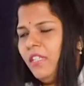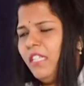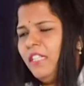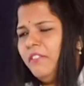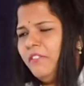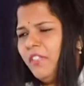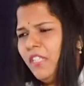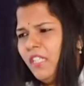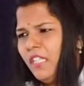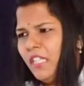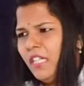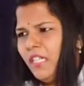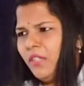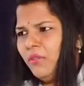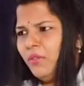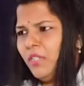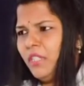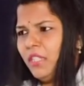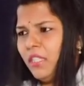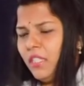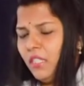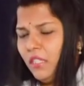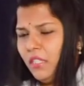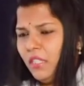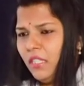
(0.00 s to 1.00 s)
Even now, in
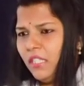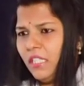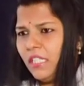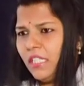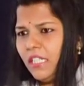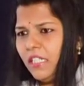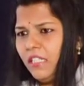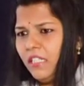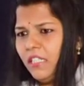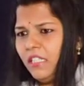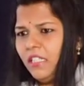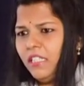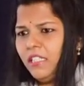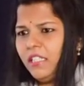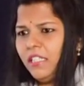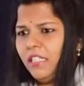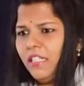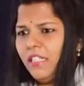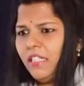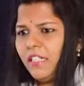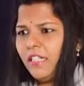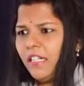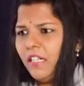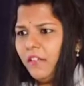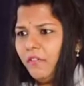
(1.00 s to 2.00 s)
certain countries
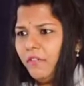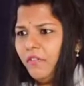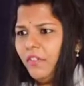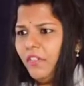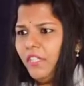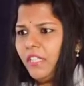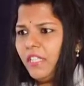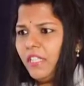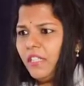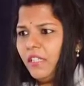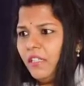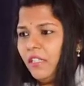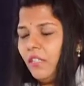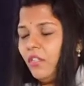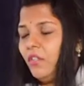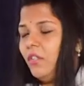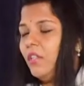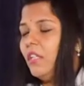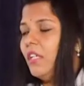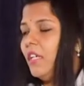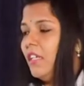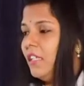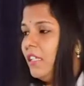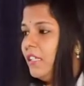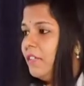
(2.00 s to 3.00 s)
like Africa and all,
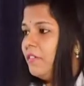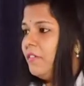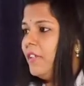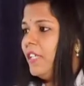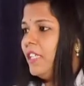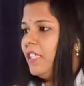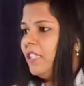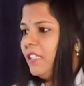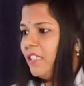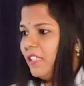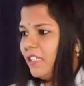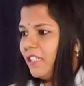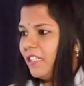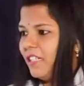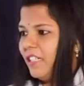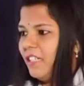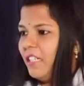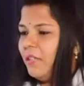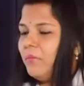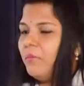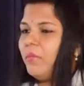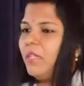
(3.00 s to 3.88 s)
underweight is killing.